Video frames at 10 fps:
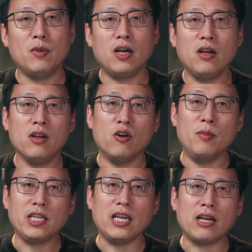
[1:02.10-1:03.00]
We'll
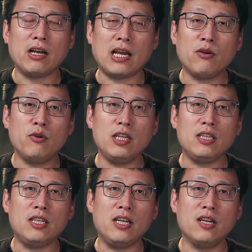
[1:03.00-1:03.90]
also dive
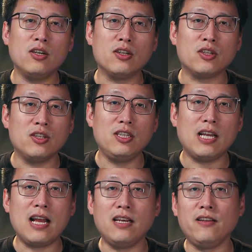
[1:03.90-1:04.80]
into real-world
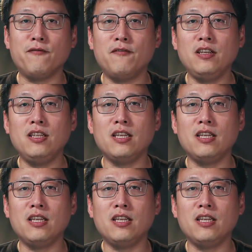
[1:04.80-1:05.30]
examples and